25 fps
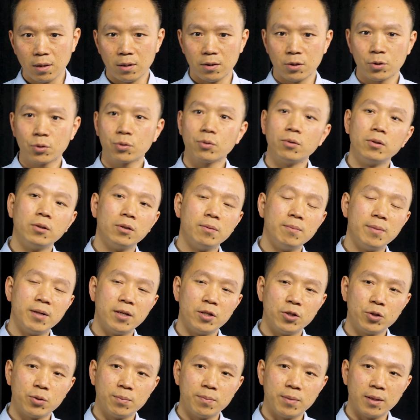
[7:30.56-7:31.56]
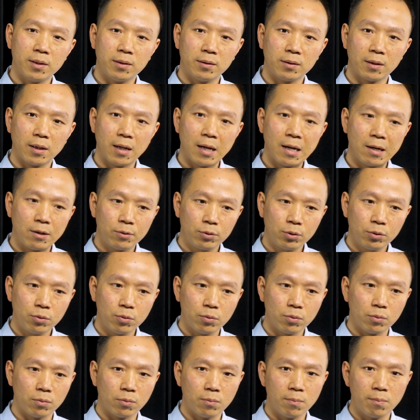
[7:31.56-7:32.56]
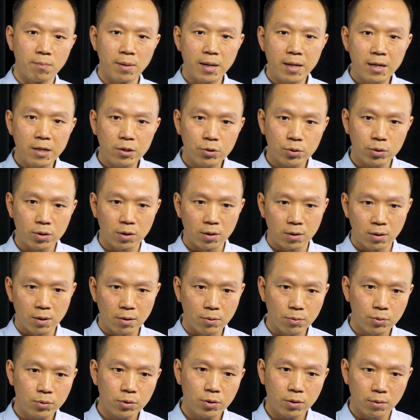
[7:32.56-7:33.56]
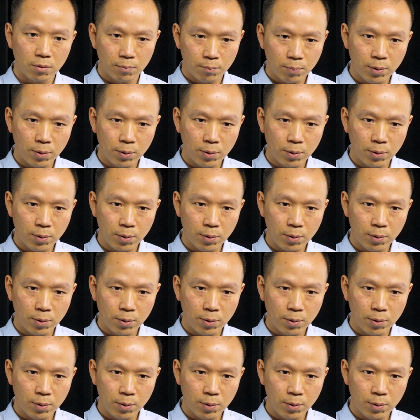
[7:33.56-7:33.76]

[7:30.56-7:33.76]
soil management, how to manage those